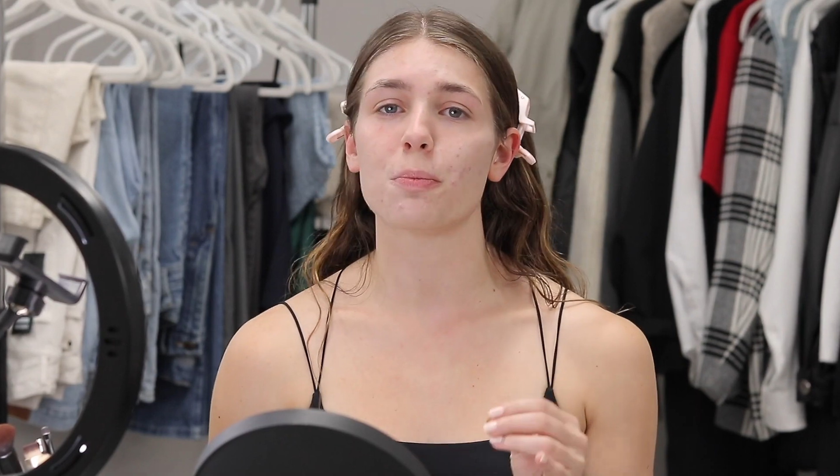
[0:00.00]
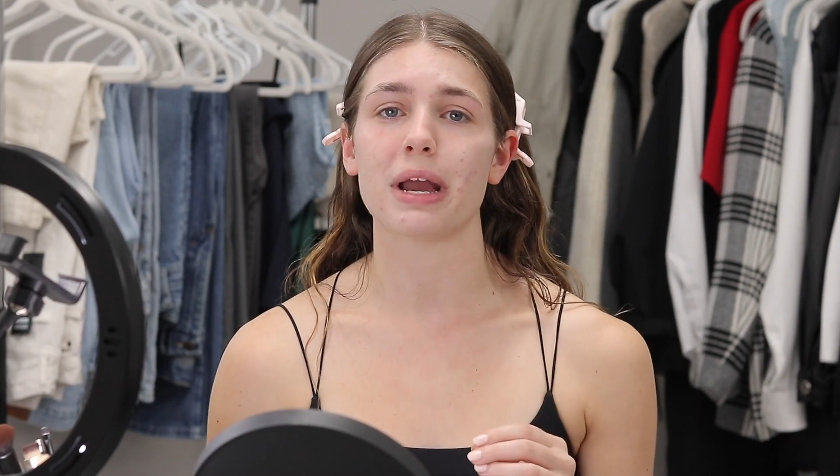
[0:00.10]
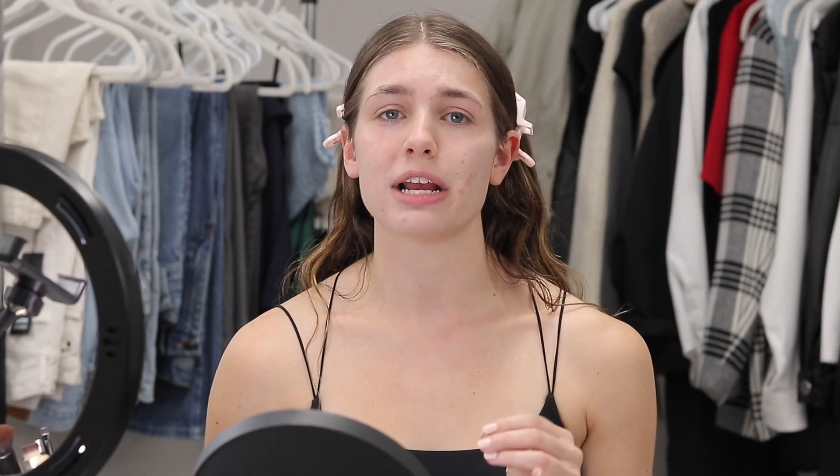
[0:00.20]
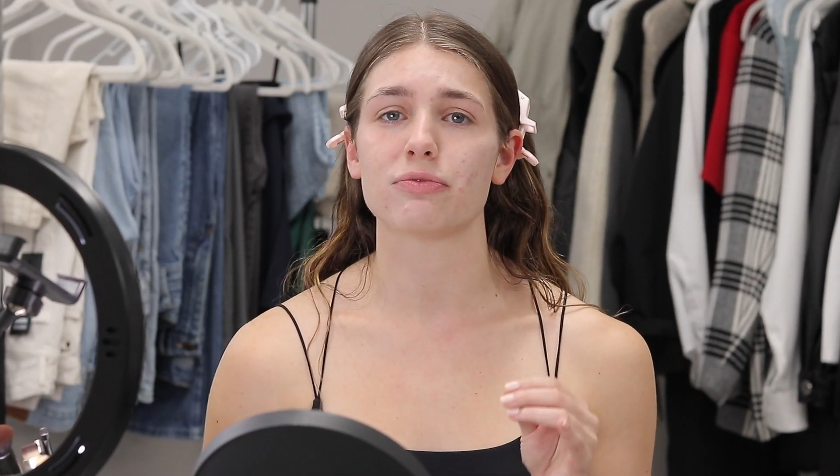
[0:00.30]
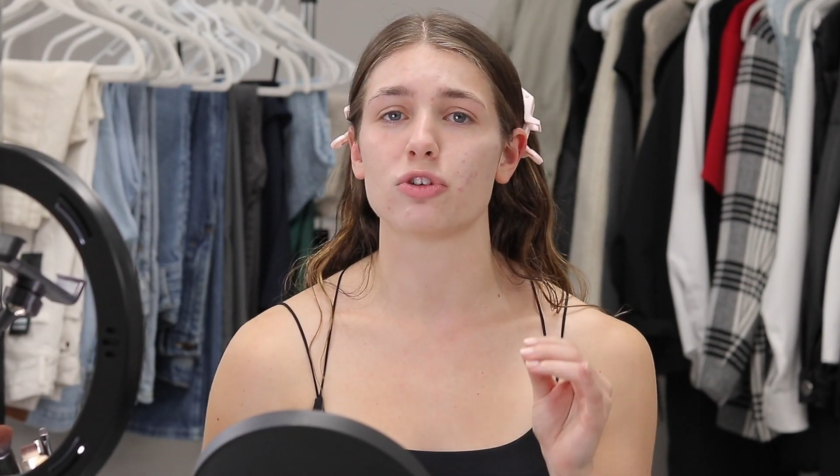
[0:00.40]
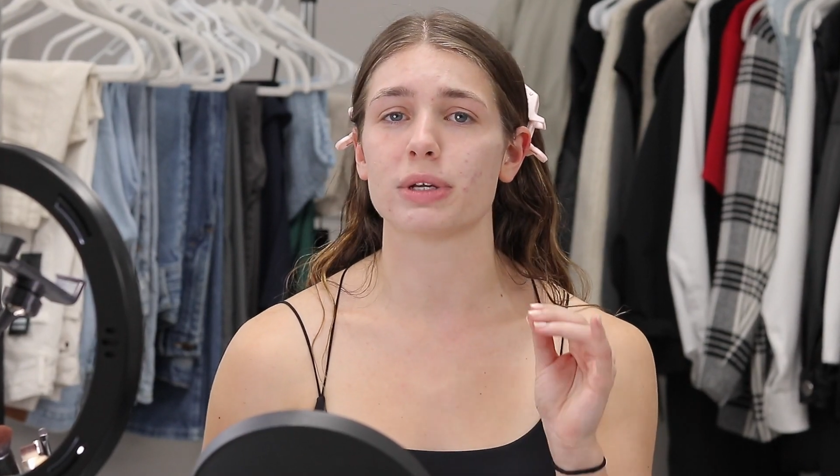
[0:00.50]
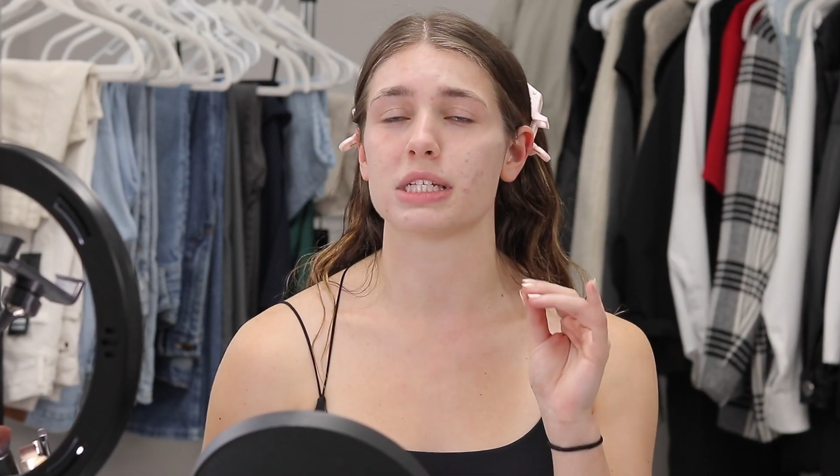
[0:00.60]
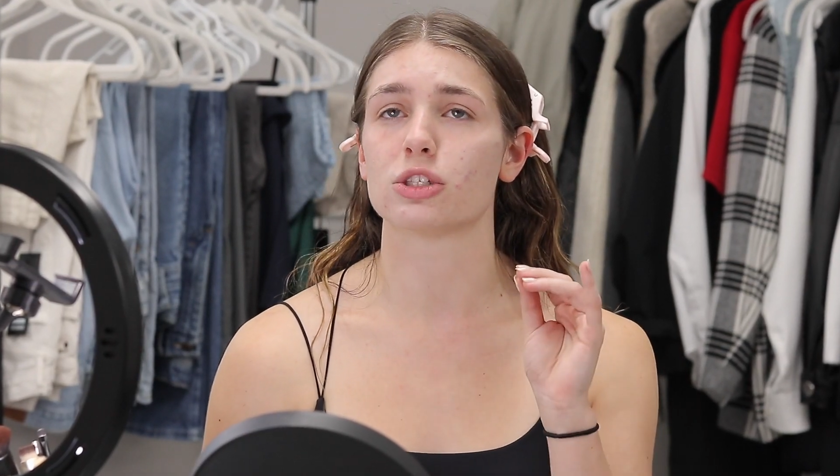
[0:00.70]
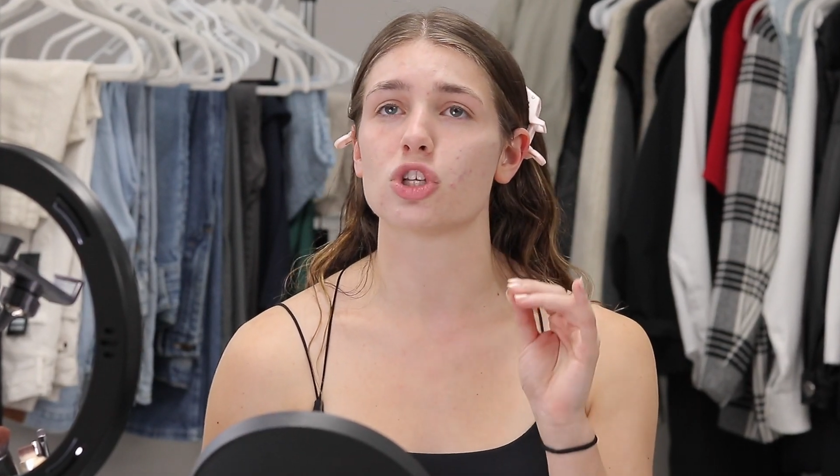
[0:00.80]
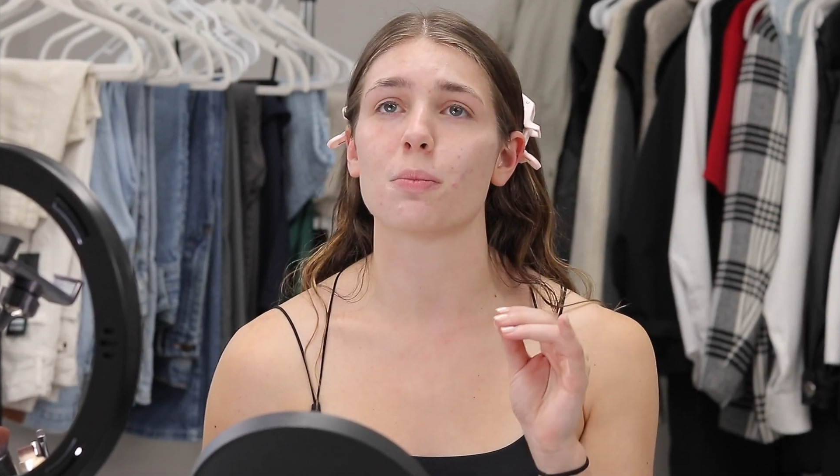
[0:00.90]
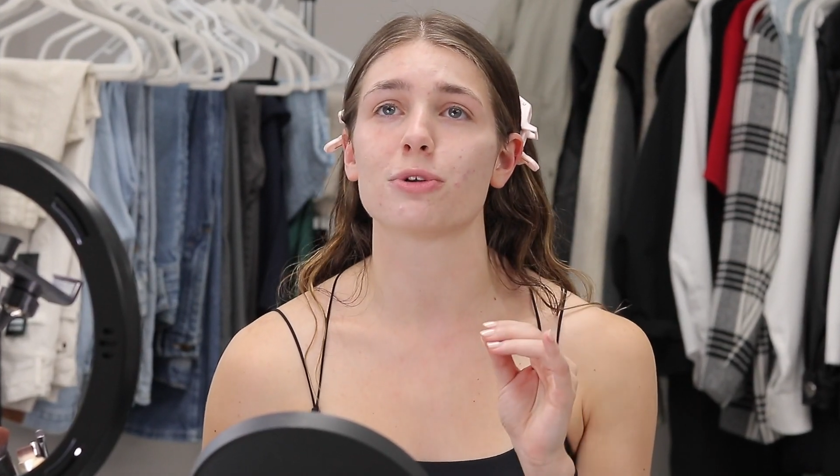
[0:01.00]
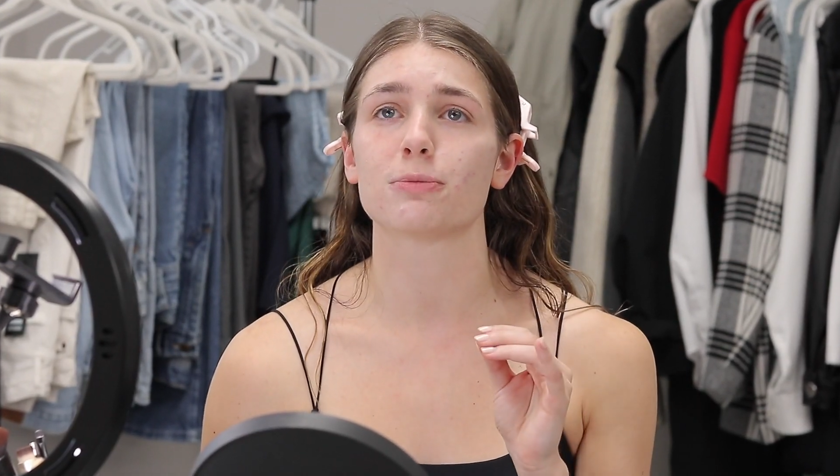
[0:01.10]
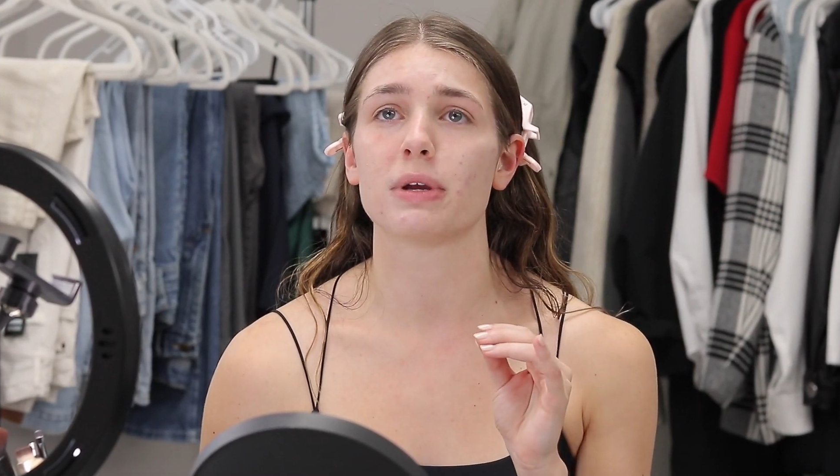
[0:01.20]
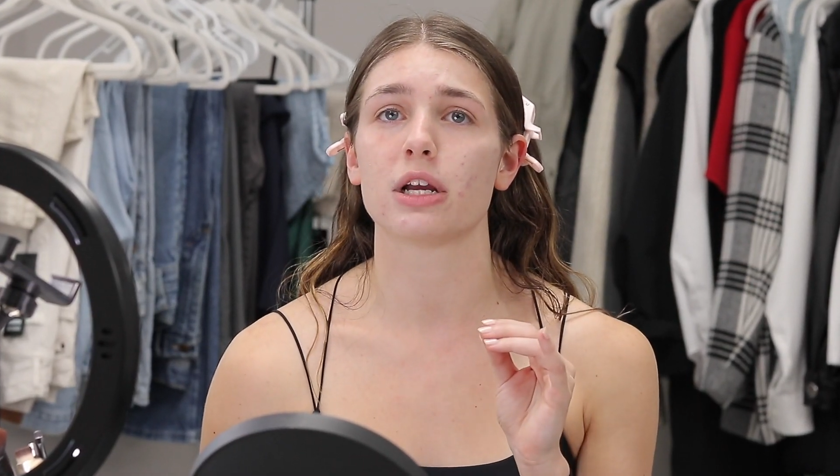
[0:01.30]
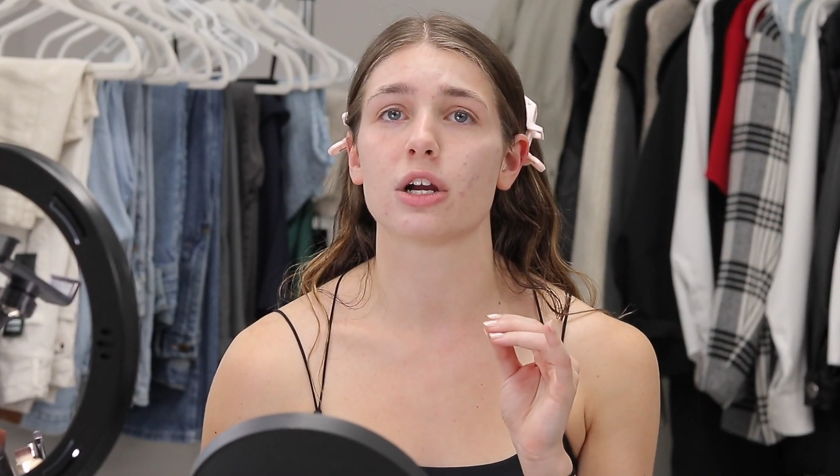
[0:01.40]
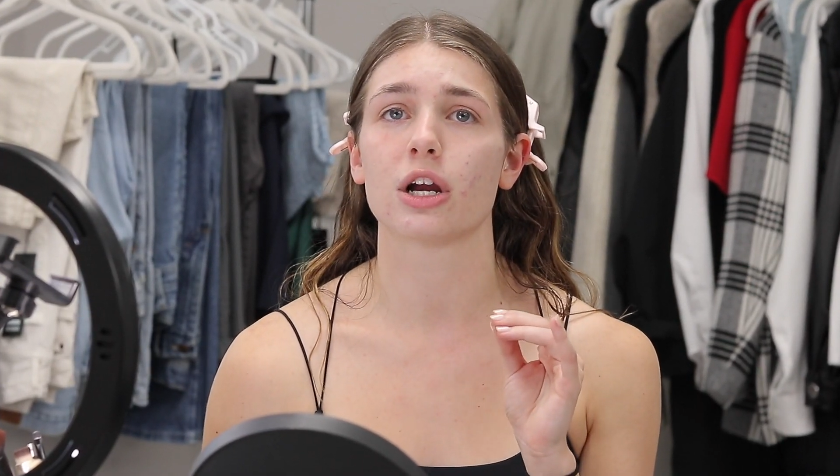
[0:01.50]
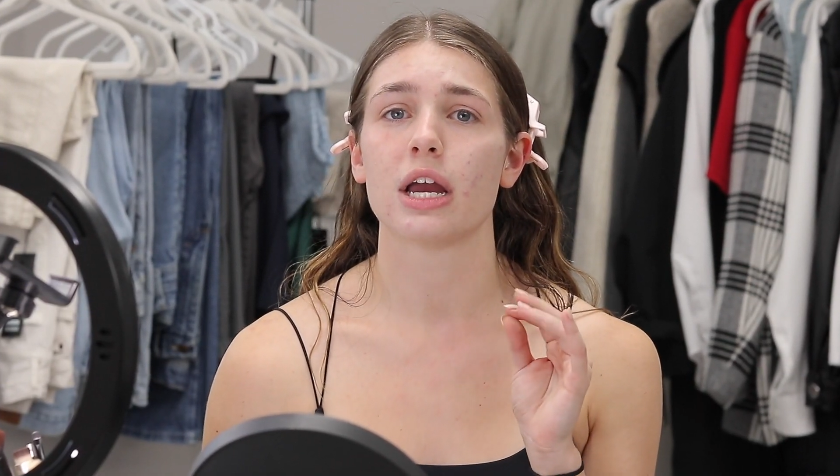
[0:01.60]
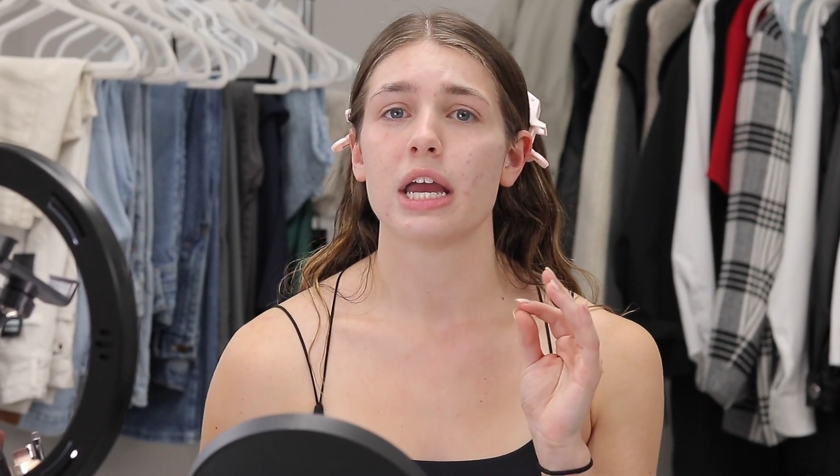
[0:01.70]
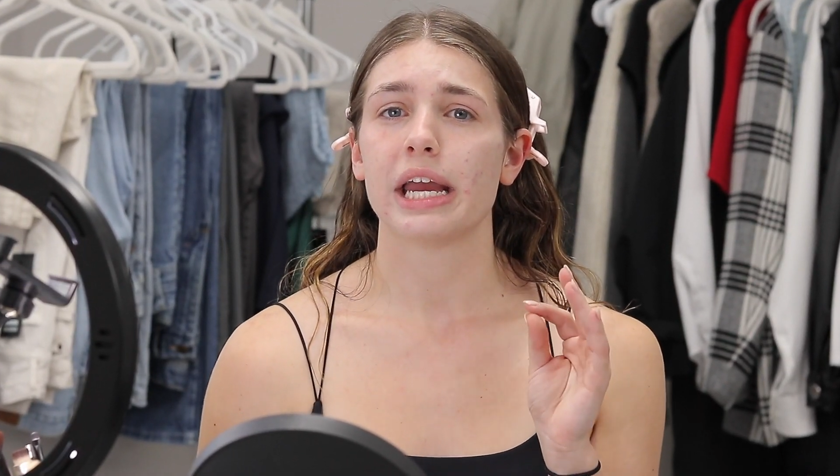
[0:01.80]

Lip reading: painful because it's so much bigger.